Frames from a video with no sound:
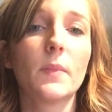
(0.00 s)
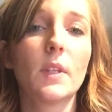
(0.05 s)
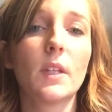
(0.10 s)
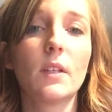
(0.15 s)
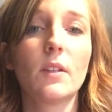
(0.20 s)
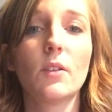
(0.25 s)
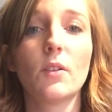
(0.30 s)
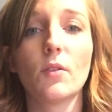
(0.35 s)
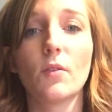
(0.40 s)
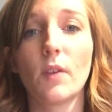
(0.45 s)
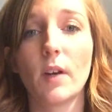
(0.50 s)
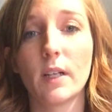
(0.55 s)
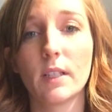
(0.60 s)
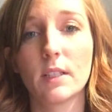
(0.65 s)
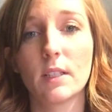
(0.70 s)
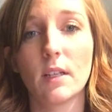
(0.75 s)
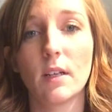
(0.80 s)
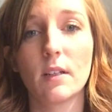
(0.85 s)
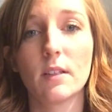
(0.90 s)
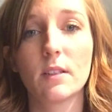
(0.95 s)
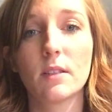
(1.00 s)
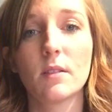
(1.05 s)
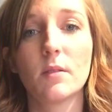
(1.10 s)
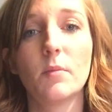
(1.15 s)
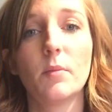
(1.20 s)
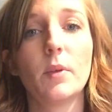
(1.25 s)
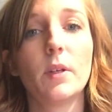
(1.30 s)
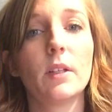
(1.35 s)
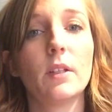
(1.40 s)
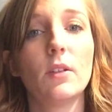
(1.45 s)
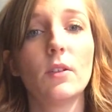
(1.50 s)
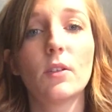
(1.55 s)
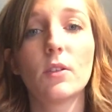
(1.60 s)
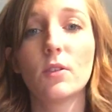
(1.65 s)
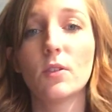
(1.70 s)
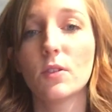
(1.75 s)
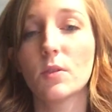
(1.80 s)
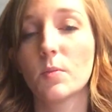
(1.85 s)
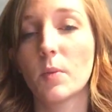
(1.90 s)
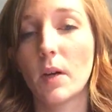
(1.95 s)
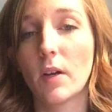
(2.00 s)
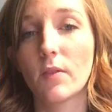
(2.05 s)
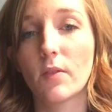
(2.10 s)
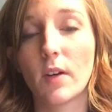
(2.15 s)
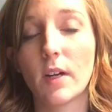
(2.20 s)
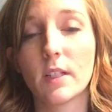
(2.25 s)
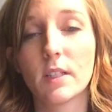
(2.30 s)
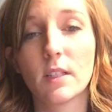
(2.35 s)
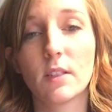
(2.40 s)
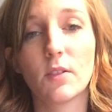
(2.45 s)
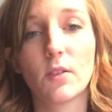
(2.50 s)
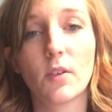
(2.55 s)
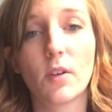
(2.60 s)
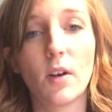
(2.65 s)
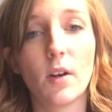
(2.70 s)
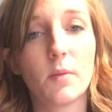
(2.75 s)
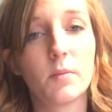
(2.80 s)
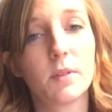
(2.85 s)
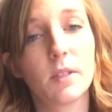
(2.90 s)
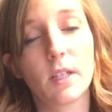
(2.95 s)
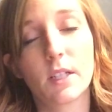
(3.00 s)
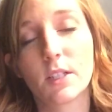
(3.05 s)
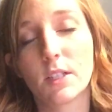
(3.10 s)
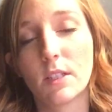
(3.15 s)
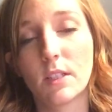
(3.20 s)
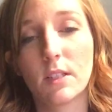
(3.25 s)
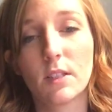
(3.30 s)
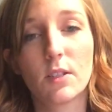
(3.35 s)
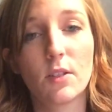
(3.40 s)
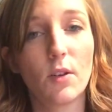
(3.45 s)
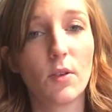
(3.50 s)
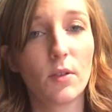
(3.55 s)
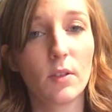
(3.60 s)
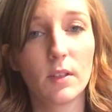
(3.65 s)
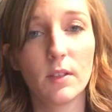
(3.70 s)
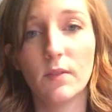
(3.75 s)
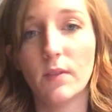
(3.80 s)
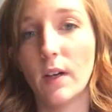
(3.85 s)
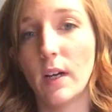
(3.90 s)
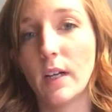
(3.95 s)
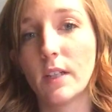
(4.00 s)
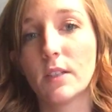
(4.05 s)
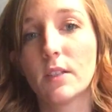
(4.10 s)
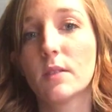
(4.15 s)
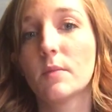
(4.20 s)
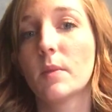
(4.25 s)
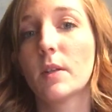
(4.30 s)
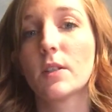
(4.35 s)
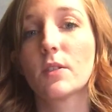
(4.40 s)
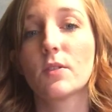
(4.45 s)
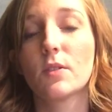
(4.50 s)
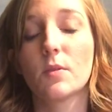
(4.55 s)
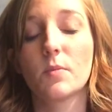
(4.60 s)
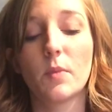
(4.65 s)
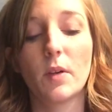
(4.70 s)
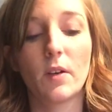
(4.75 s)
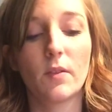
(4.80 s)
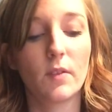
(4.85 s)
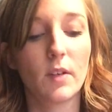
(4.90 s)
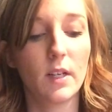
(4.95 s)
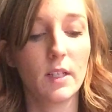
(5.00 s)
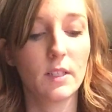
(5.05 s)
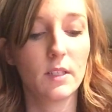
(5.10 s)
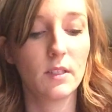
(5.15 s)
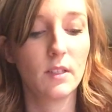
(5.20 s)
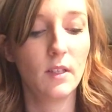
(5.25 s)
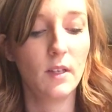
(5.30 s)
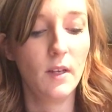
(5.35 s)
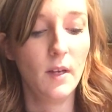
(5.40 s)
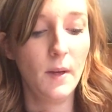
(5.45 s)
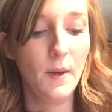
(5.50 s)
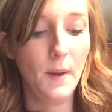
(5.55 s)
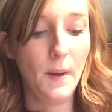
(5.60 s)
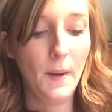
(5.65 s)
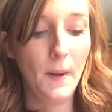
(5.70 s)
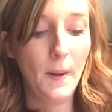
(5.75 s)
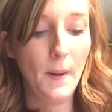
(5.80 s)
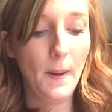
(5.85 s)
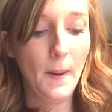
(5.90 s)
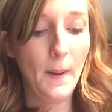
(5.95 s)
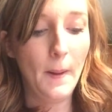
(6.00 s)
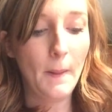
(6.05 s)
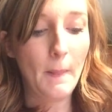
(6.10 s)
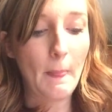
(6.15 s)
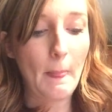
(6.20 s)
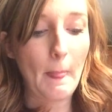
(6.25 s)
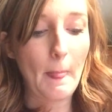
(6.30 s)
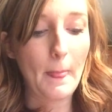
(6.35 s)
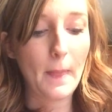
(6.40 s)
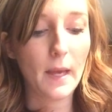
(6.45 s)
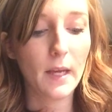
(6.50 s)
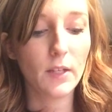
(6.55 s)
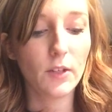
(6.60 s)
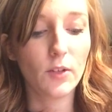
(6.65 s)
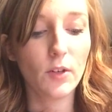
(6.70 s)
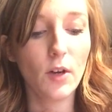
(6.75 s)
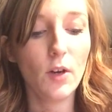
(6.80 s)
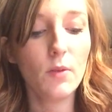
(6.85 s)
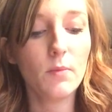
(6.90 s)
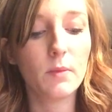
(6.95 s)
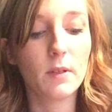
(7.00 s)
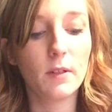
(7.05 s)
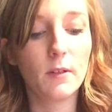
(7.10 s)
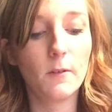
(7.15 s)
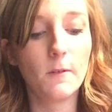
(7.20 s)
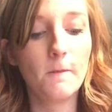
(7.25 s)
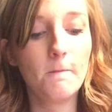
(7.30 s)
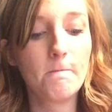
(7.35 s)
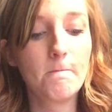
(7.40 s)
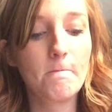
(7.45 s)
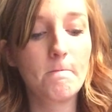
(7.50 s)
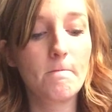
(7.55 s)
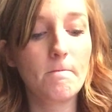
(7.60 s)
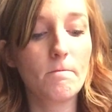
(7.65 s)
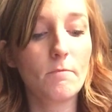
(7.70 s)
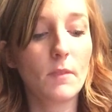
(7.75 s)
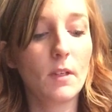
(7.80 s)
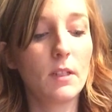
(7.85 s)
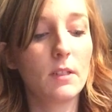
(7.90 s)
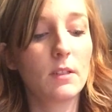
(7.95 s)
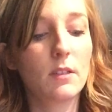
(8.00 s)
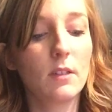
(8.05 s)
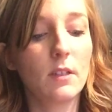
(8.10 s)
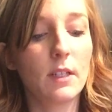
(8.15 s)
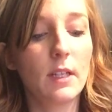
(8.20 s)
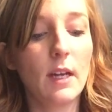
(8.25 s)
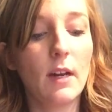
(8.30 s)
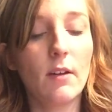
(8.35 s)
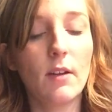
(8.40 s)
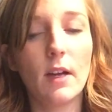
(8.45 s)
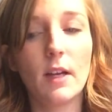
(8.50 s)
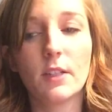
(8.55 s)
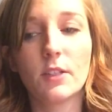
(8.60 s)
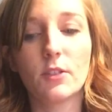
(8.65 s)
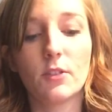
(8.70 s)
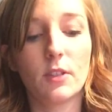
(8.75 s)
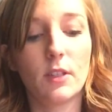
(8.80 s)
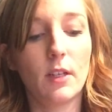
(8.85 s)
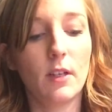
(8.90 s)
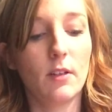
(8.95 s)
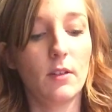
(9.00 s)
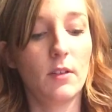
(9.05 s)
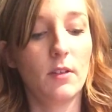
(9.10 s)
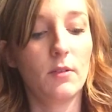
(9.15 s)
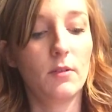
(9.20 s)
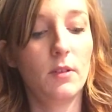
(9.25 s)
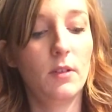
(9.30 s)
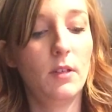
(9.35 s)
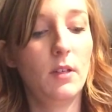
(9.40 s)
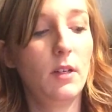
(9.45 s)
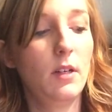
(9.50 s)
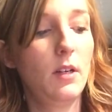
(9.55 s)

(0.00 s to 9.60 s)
than your rice does. But you can use brown rice in your carb section, it's totally fine. Just make sure it's brown rice. And your oatmeal is going to count as your yellow.